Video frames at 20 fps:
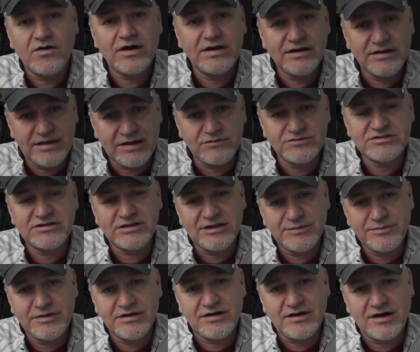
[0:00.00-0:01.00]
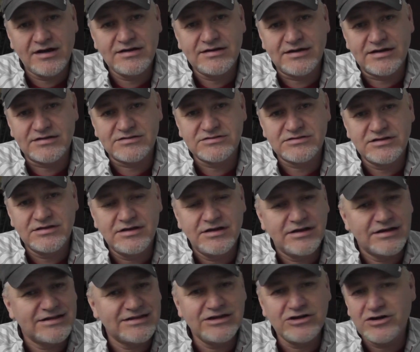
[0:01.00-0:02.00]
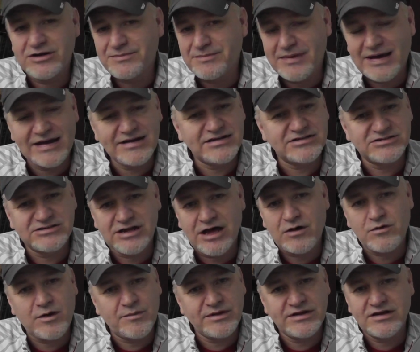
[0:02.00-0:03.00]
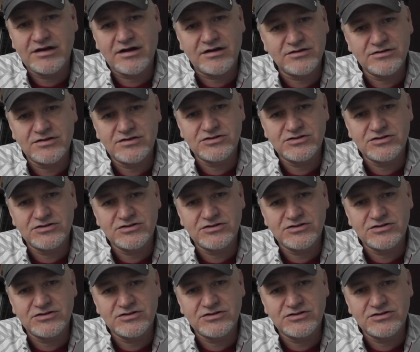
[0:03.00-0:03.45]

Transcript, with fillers: Okay, now that was a clip in context. Clearly, Matt does not want me to call